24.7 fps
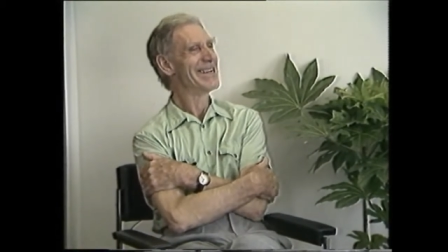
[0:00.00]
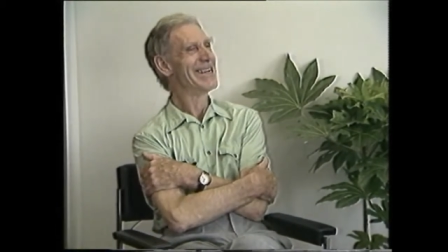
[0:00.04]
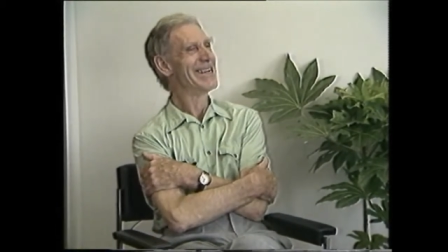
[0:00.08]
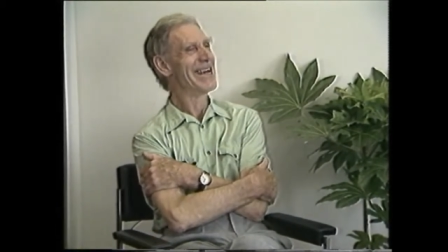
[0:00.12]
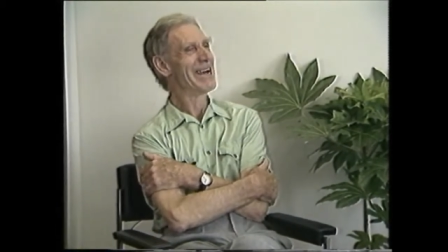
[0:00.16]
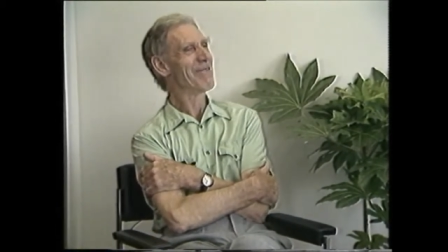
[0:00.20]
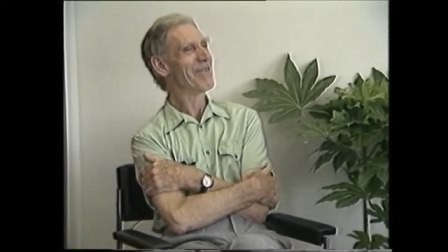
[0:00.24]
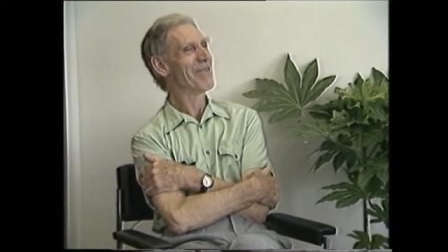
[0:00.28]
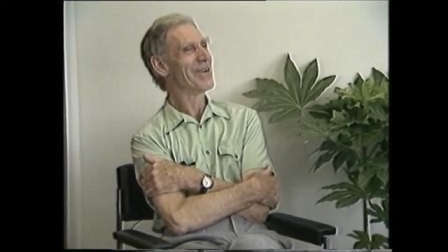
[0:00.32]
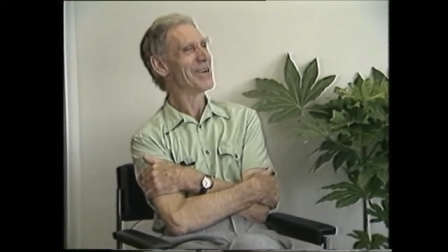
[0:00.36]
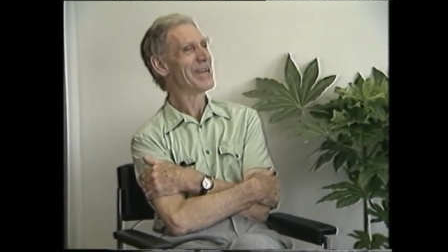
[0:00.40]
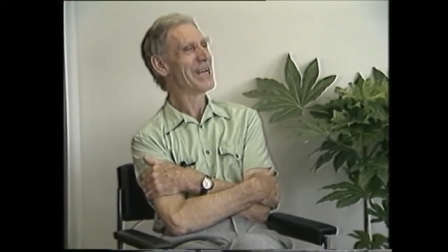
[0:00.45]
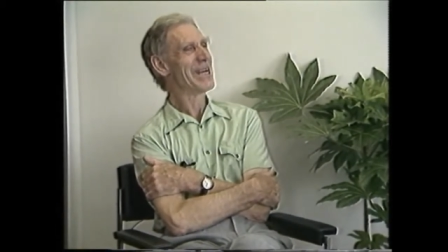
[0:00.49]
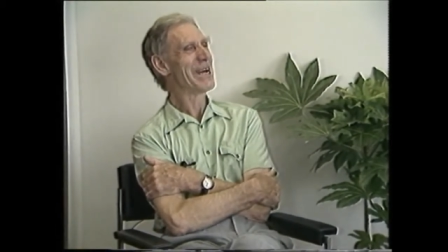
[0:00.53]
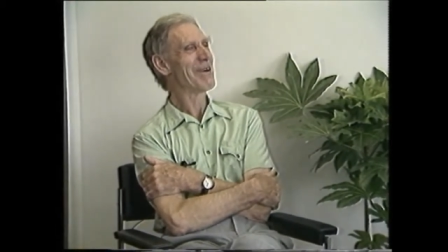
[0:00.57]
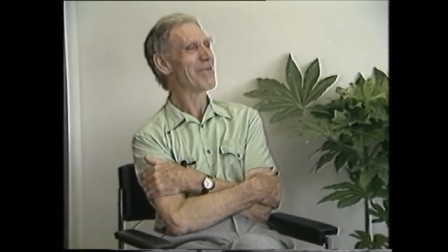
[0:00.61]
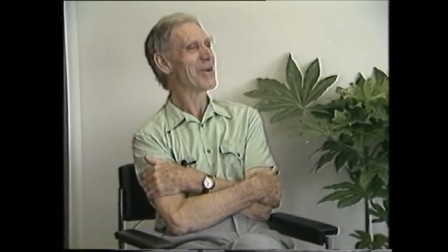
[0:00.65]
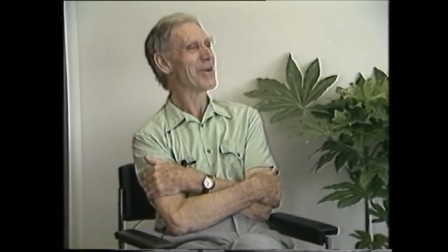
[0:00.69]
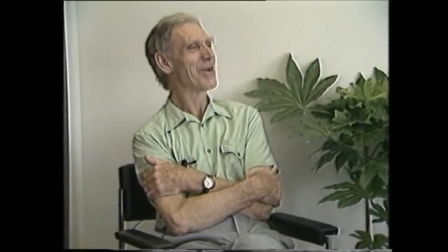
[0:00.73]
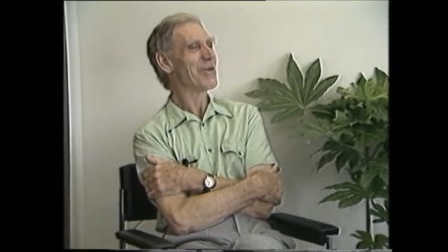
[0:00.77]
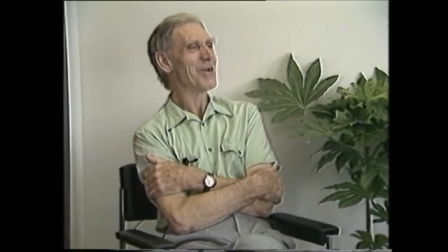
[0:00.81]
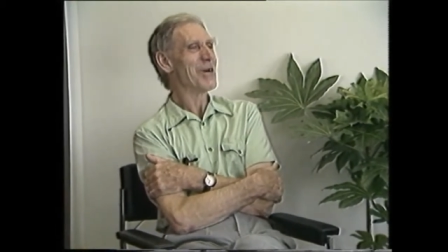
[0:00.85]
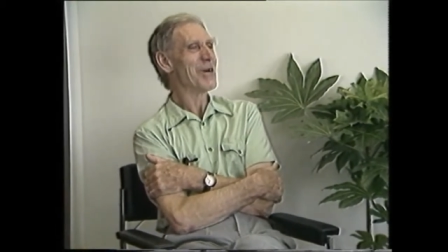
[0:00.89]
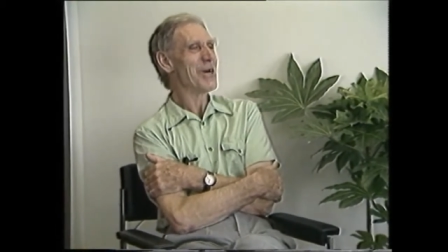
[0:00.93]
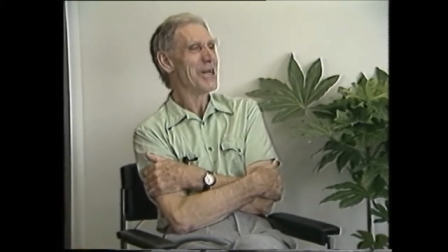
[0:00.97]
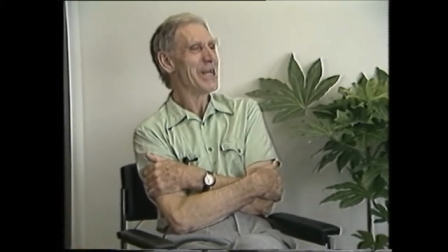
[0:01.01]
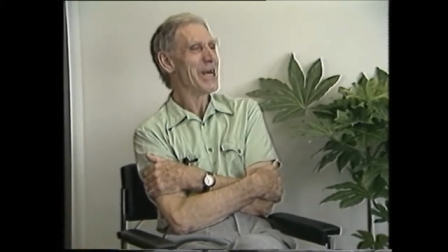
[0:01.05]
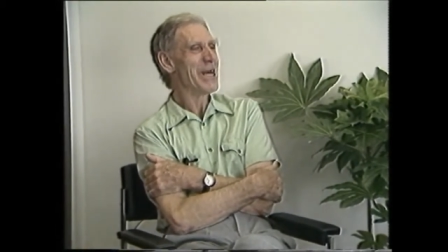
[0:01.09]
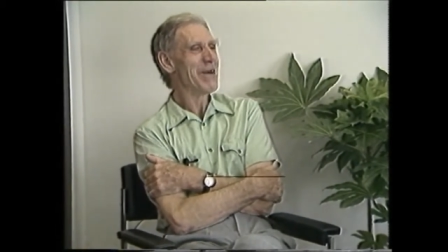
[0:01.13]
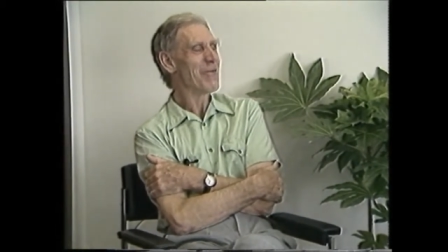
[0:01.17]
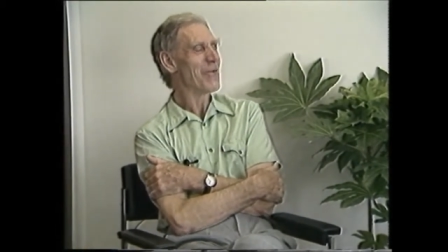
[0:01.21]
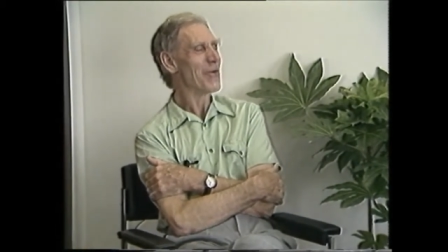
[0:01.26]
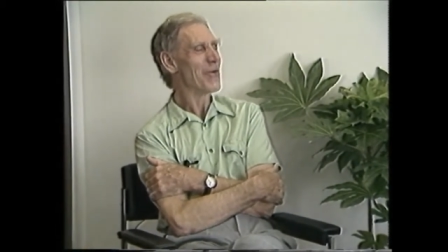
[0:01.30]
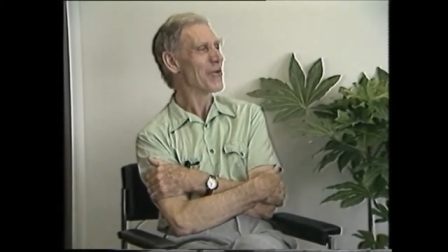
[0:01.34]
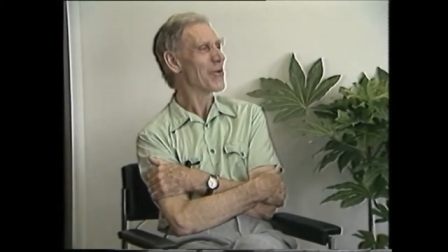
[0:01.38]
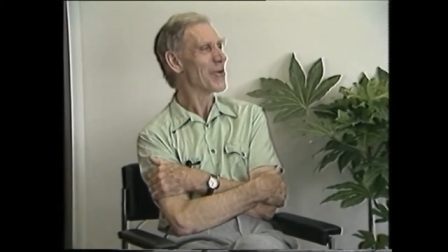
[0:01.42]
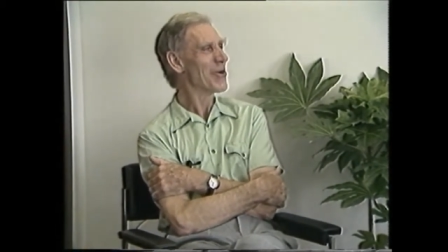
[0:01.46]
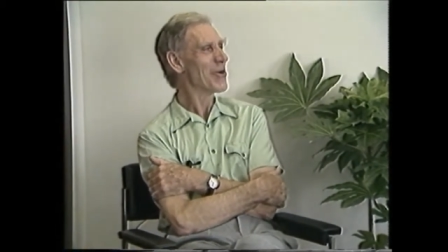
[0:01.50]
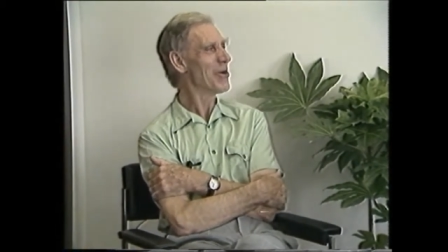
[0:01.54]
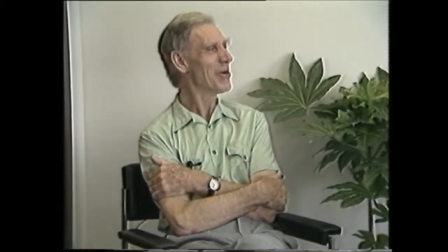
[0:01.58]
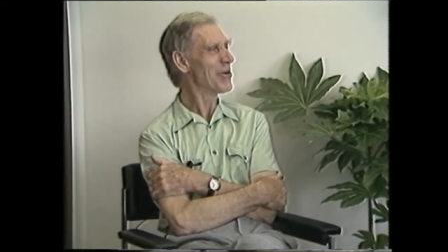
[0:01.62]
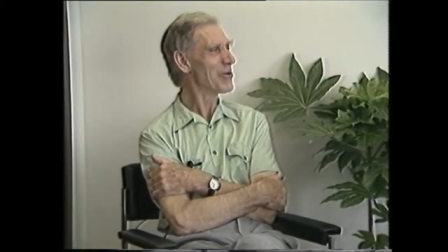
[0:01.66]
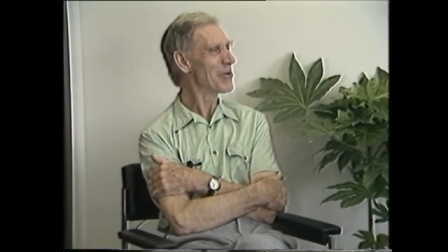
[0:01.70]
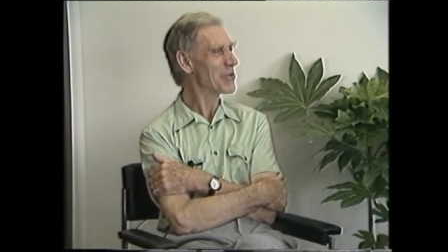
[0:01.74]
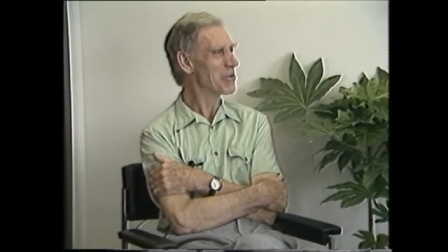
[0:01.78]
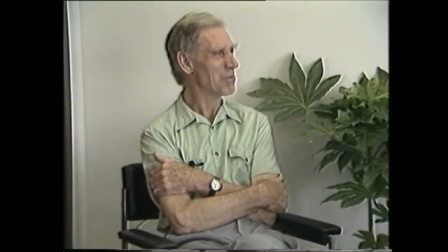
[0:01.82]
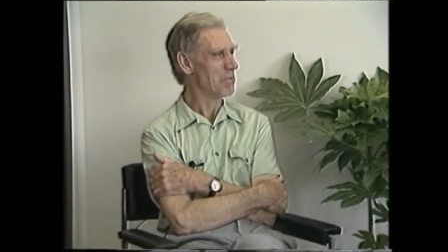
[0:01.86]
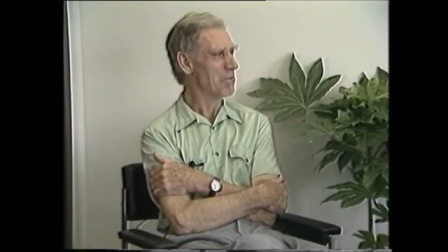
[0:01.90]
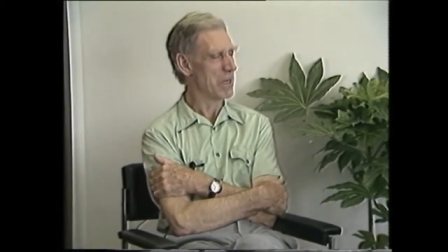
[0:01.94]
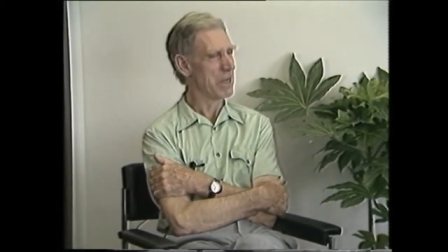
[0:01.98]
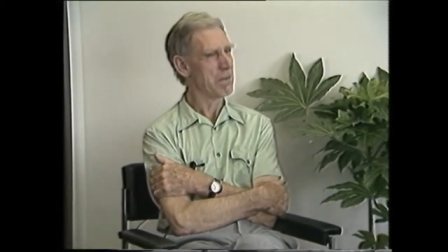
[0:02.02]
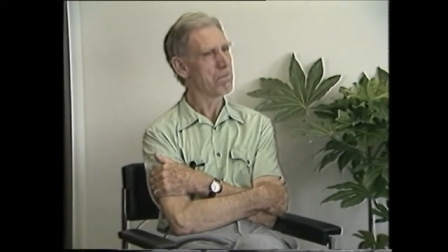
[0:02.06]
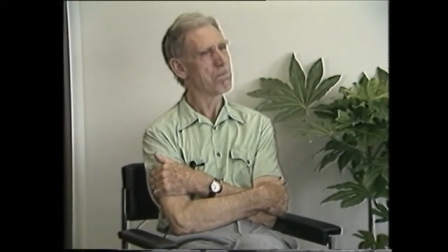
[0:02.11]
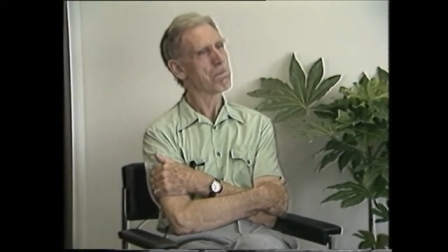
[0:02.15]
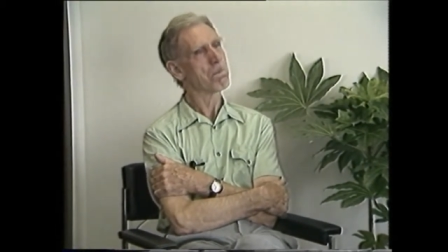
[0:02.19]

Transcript: never, never, never occurred to me.